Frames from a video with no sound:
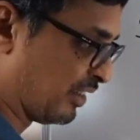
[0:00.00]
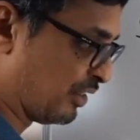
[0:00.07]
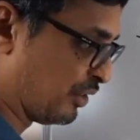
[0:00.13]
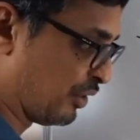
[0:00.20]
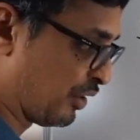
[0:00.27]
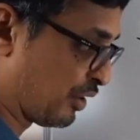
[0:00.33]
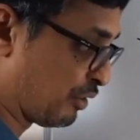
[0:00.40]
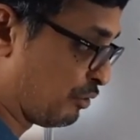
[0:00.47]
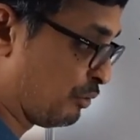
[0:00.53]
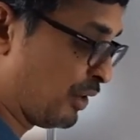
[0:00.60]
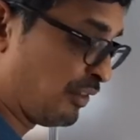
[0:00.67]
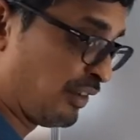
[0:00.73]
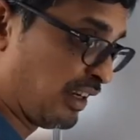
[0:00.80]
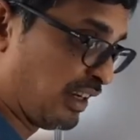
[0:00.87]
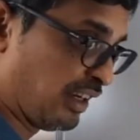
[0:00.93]
Don't you remember?
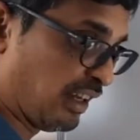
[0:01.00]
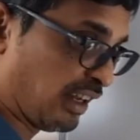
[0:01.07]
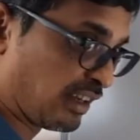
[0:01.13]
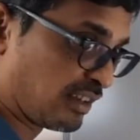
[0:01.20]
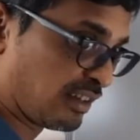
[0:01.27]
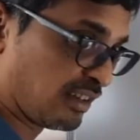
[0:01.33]
We did it.